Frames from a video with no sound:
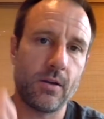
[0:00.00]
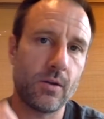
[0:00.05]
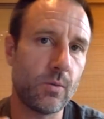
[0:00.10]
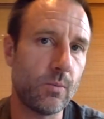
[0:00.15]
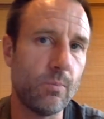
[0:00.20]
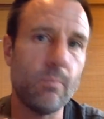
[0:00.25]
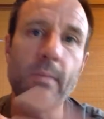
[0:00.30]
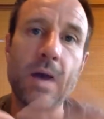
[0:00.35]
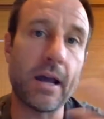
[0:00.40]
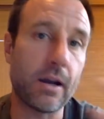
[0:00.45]

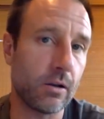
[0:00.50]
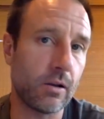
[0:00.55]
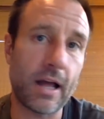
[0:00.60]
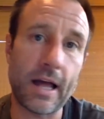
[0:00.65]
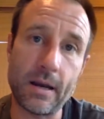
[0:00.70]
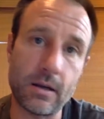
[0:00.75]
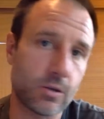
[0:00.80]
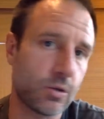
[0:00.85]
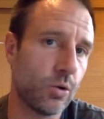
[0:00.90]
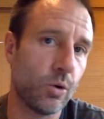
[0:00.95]
met a
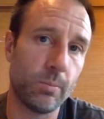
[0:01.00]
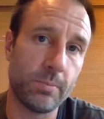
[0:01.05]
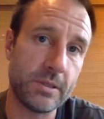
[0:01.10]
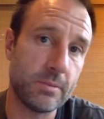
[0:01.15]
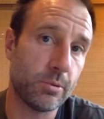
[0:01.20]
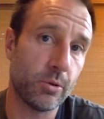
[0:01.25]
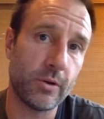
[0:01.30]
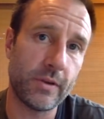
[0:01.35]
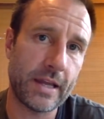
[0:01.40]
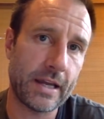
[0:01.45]
lot of cool
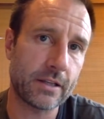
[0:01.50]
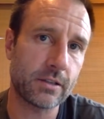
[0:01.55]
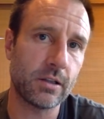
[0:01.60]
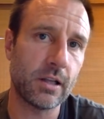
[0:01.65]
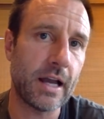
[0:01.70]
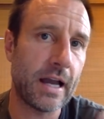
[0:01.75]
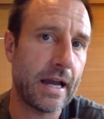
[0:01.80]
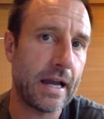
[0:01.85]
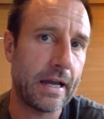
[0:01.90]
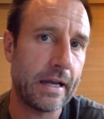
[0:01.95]
people in that
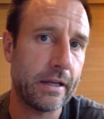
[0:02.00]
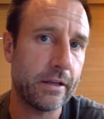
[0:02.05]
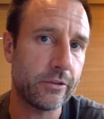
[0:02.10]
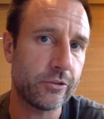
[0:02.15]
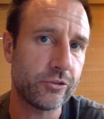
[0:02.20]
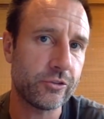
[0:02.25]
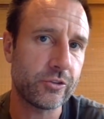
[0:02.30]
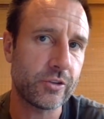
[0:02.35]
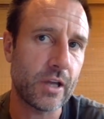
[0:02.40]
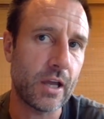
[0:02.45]

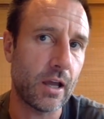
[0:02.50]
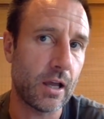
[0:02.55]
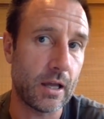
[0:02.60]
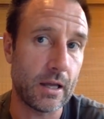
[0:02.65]
class,